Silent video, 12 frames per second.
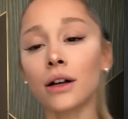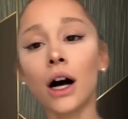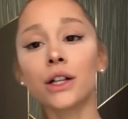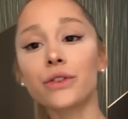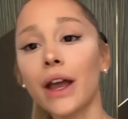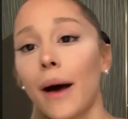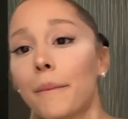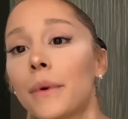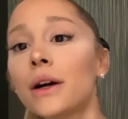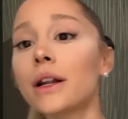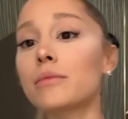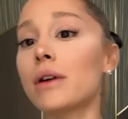Audrey
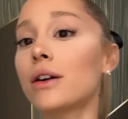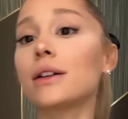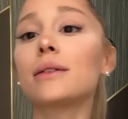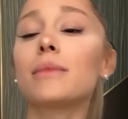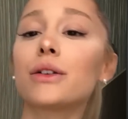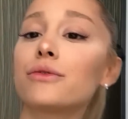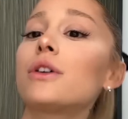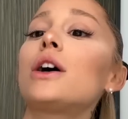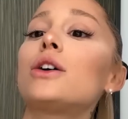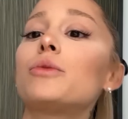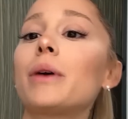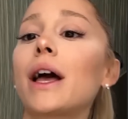Hepburn and Marilyn
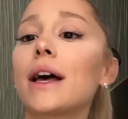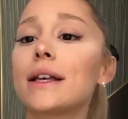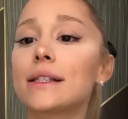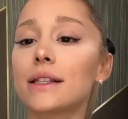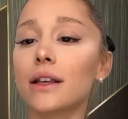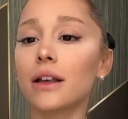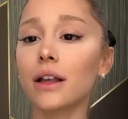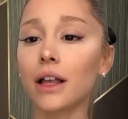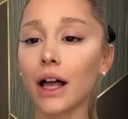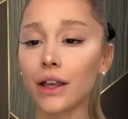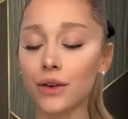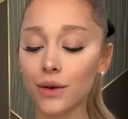Monroe because
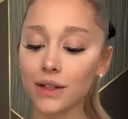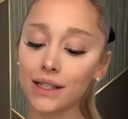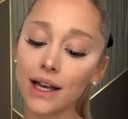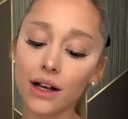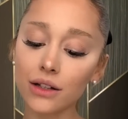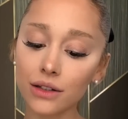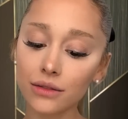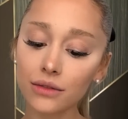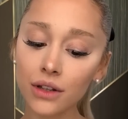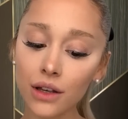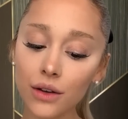you could tell